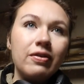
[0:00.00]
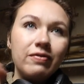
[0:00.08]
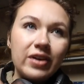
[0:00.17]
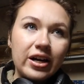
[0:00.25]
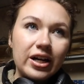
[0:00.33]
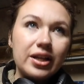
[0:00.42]

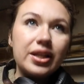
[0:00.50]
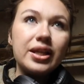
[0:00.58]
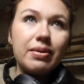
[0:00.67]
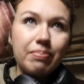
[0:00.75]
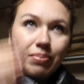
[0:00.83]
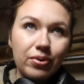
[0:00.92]
Very
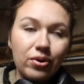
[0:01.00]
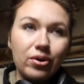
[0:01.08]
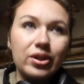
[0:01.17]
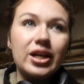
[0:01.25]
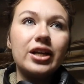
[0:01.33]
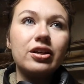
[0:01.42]

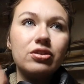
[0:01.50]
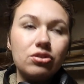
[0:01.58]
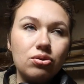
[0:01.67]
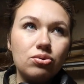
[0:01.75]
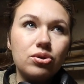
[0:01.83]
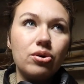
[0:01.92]
simple, like
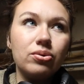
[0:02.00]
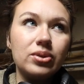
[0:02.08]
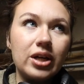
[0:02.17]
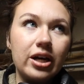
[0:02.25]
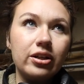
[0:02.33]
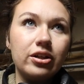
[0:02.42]
2-tone
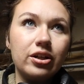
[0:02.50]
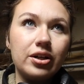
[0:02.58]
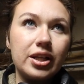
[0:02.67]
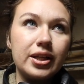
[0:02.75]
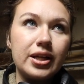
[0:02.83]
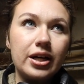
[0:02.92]

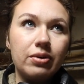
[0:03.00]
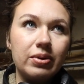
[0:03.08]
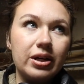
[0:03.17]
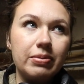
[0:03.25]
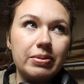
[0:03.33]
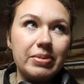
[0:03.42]
colors is kind of
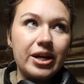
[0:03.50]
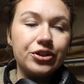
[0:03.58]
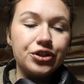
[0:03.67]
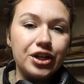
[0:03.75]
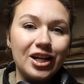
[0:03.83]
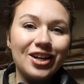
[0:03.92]
what I'm
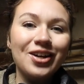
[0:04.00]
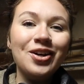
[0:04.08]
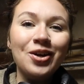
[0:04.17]
imagining